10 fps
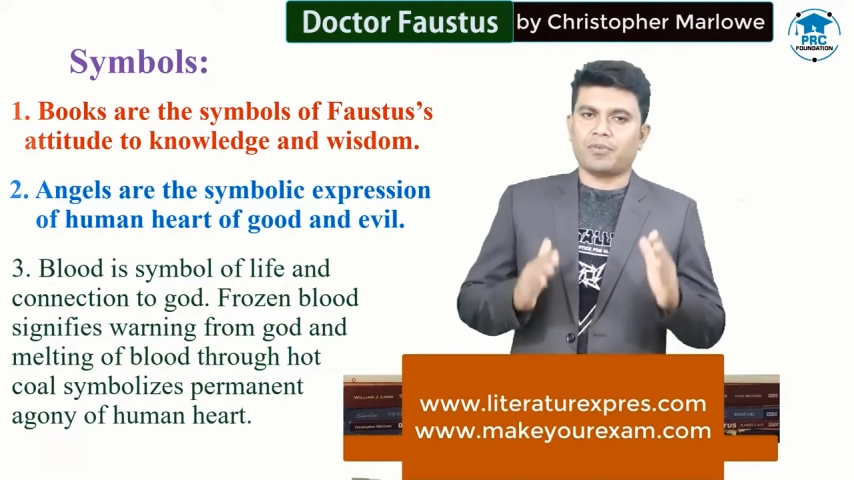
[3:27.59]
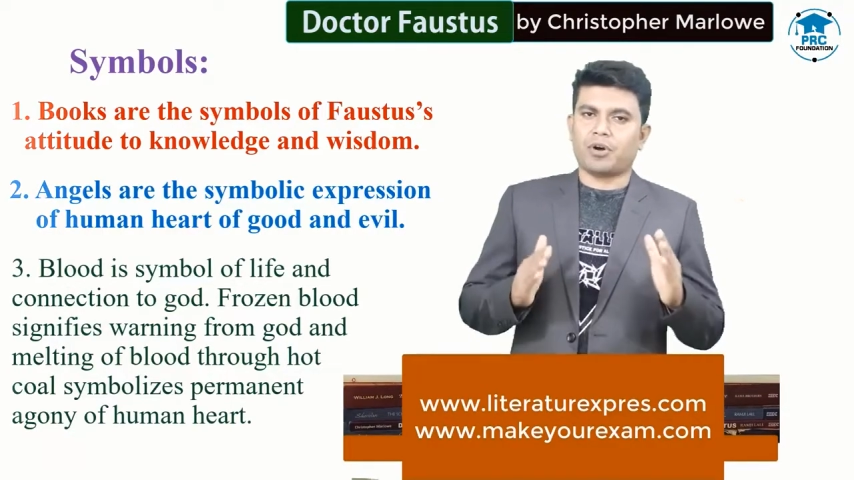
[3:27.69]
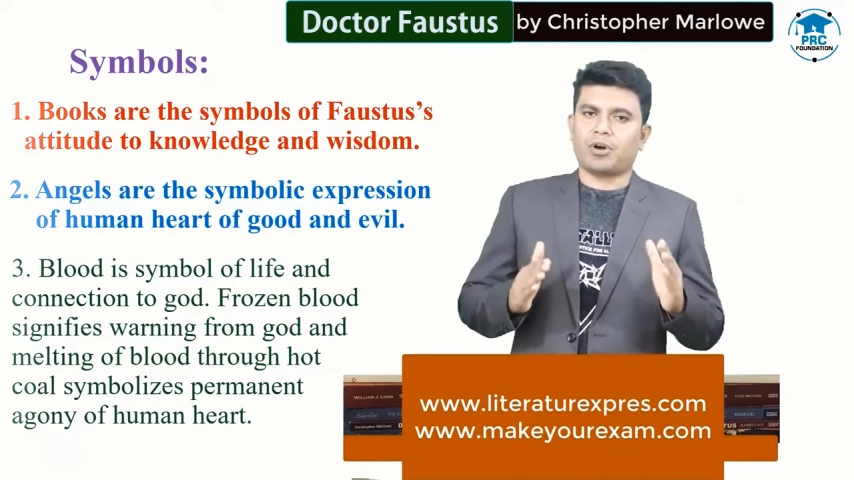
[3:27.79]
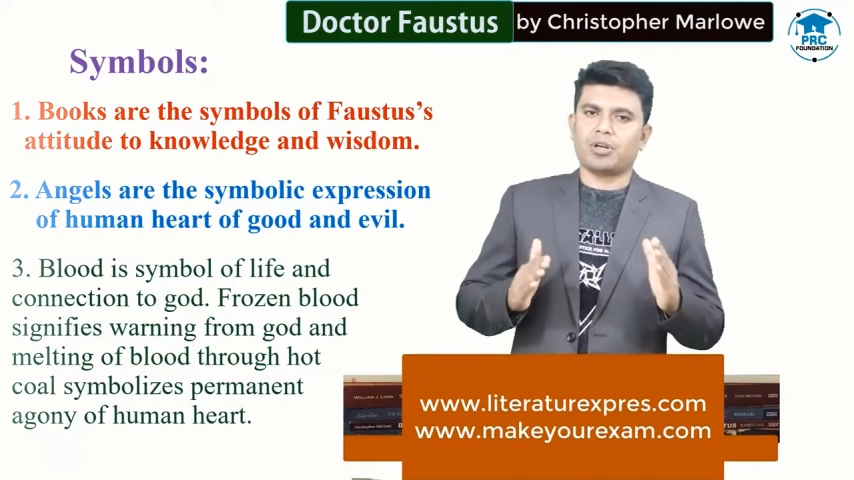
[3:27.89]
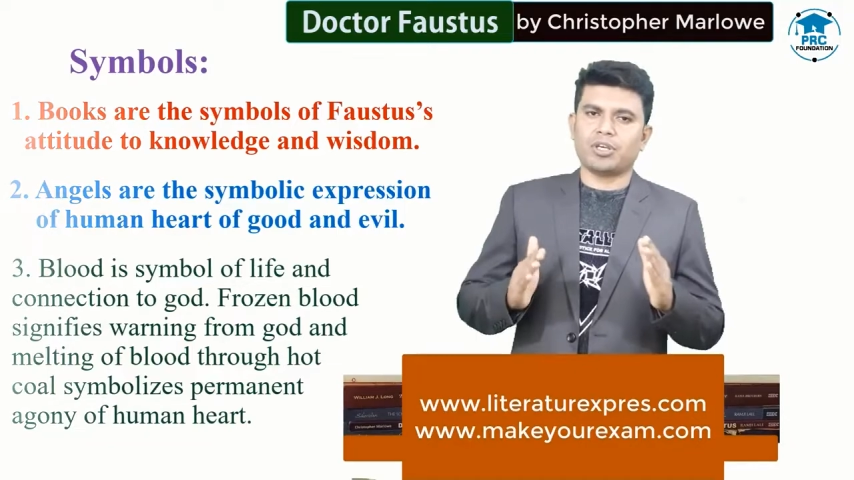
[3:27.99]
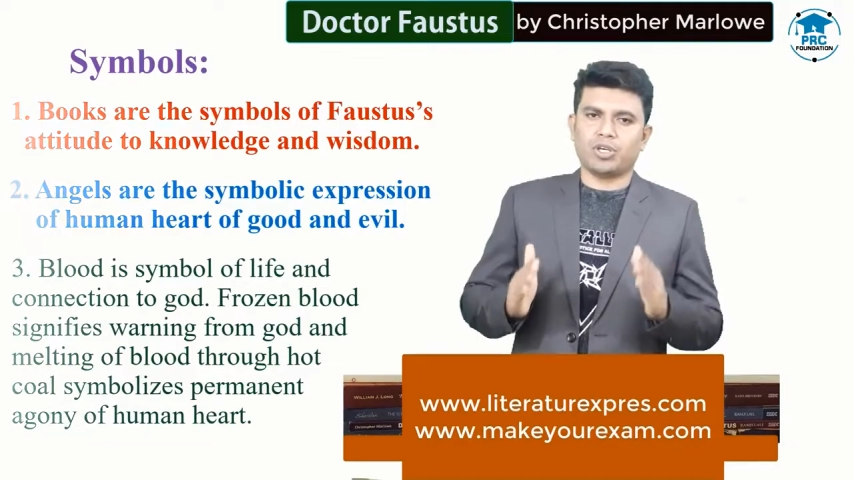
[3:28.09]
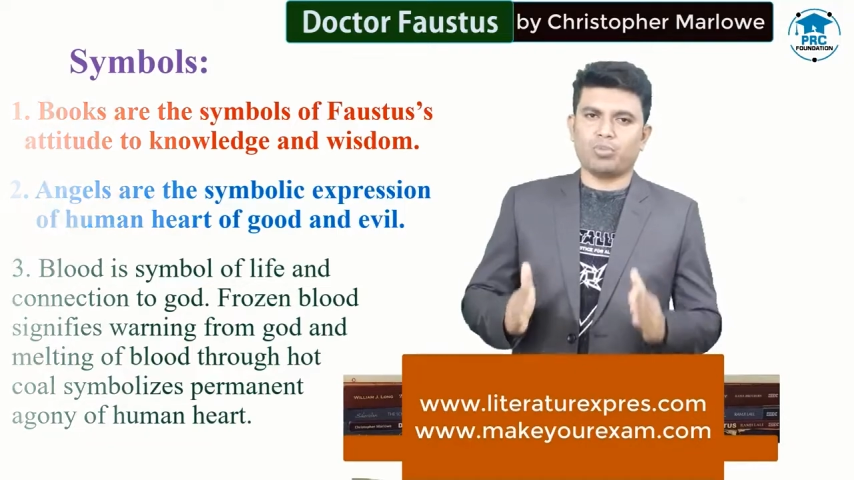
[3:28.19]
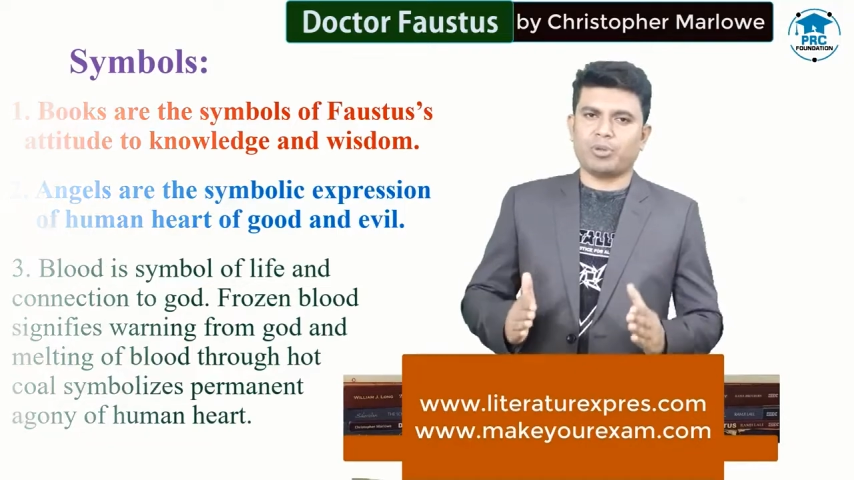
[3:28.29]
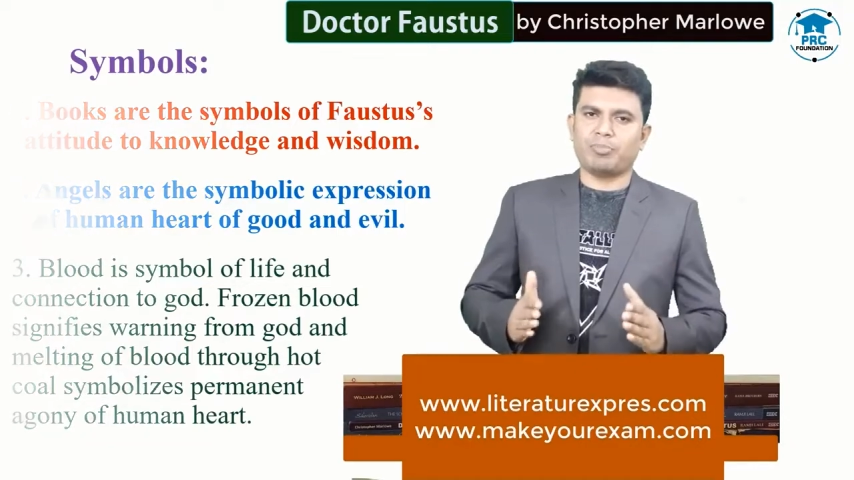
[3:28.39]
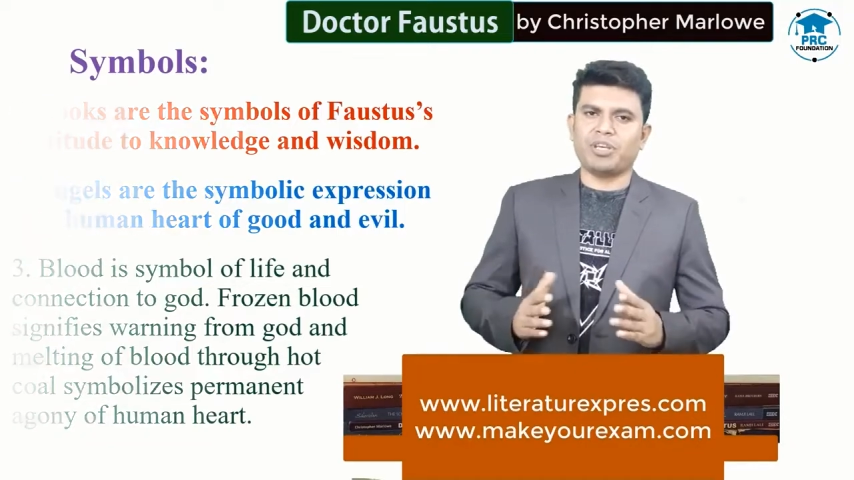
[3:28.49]
for
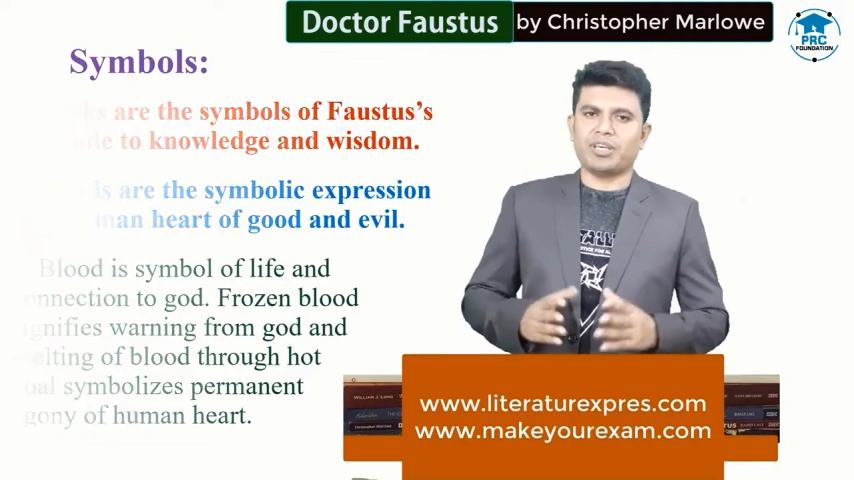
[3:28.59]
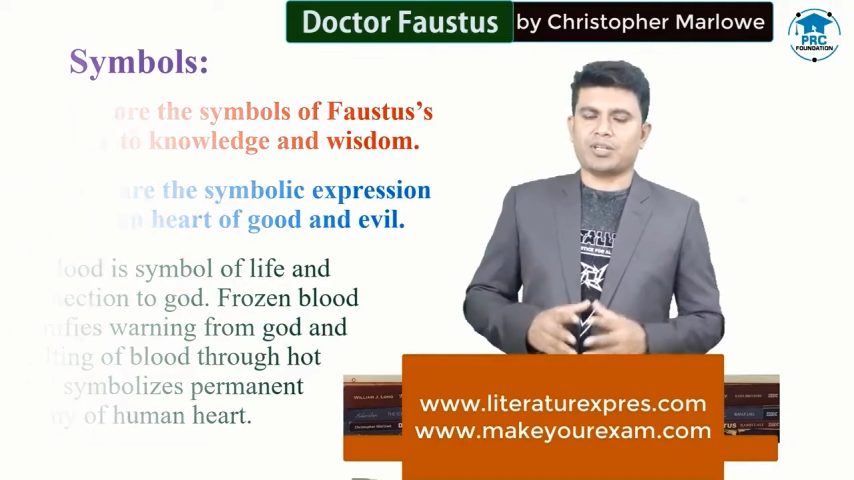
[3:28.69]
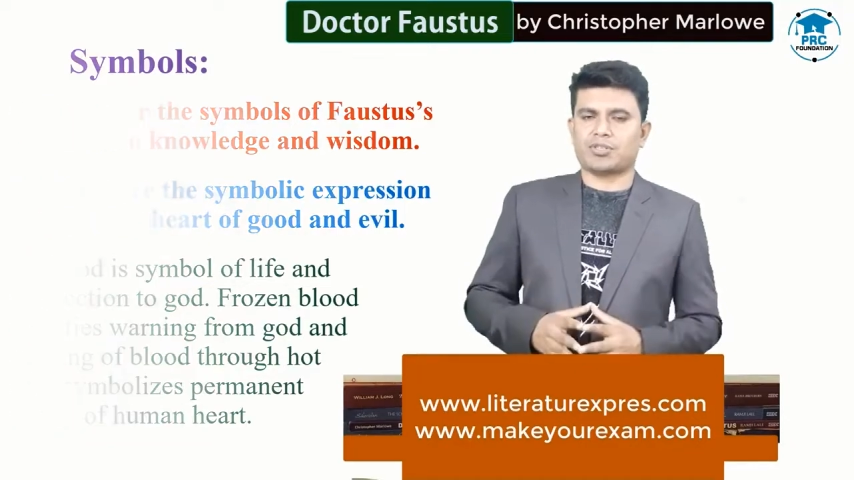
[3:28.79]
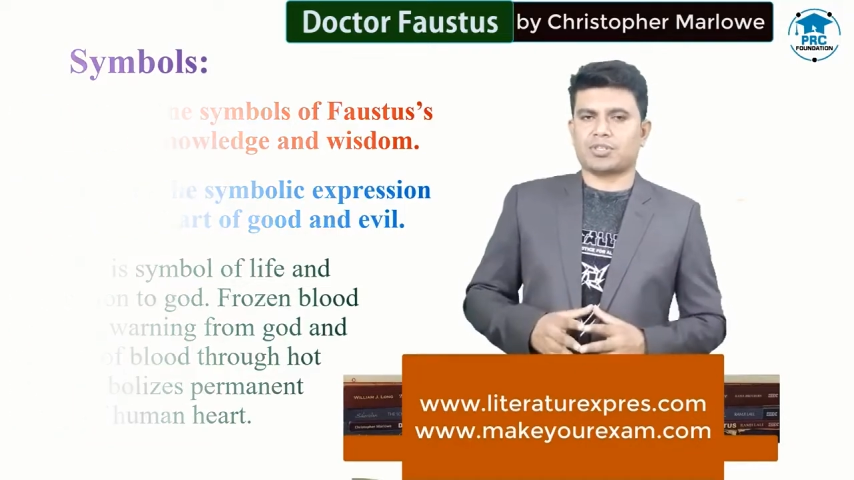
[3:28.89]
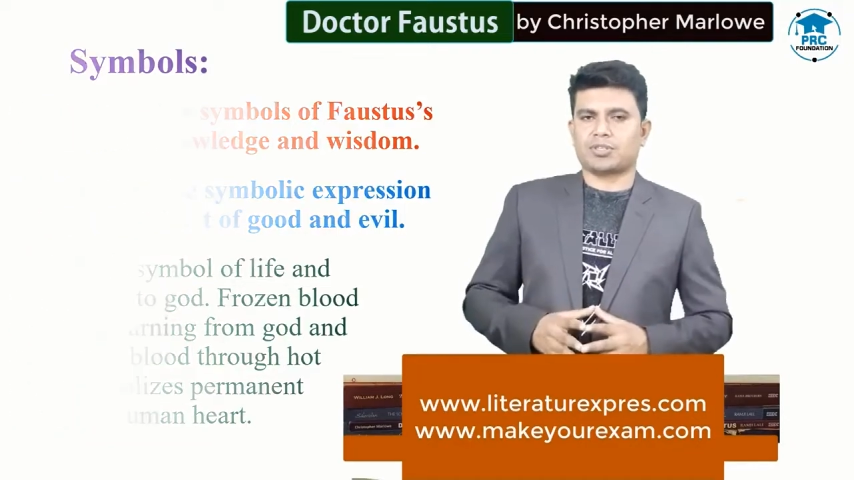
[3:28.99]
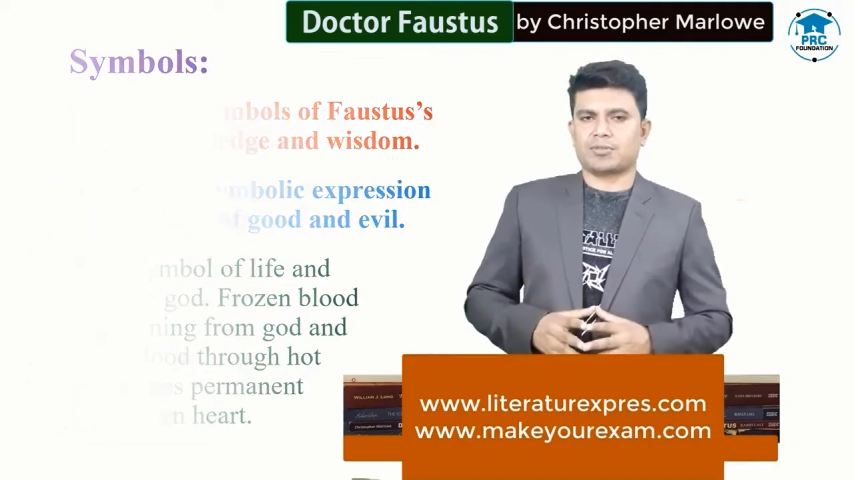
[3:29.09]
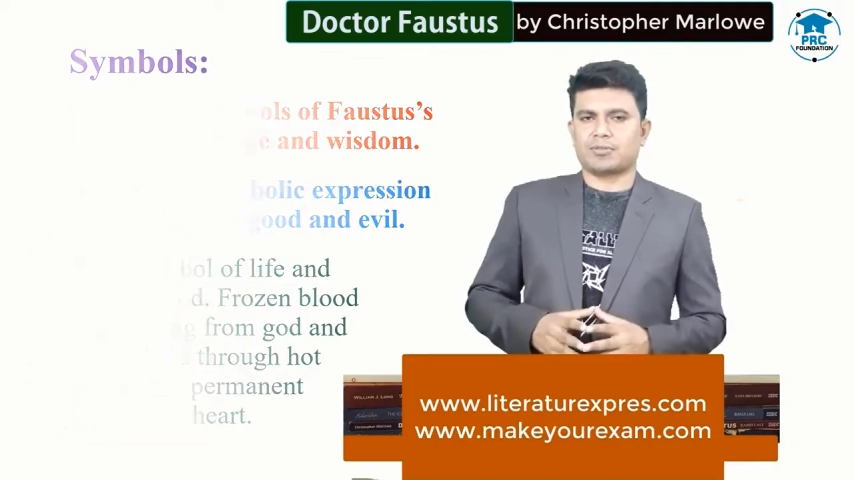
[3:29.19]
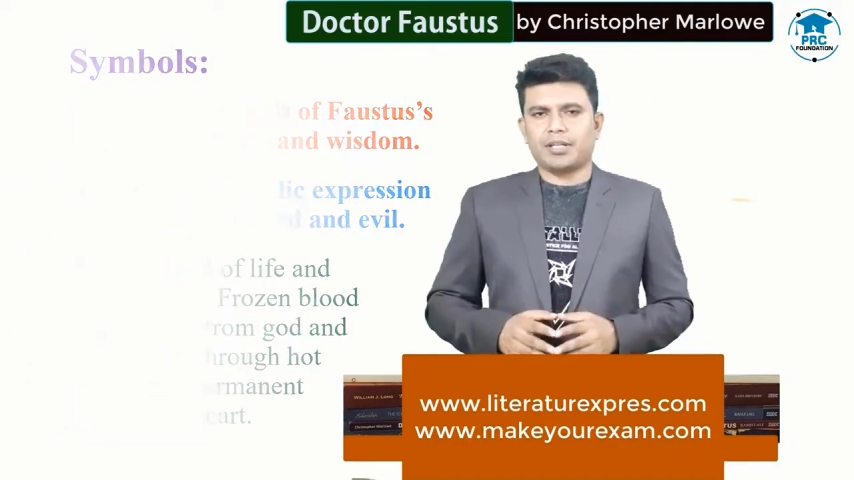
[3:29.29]
human beings.